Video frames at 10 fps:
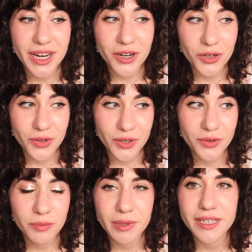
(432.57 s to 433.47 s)
hair
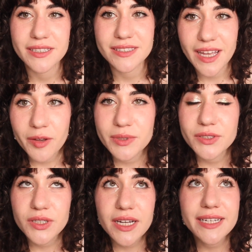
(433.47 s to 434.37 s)
growth, because I've been
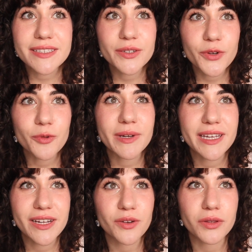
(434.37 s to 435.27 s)
trying to grow my
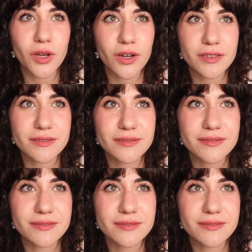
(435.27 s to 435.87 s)
hair long.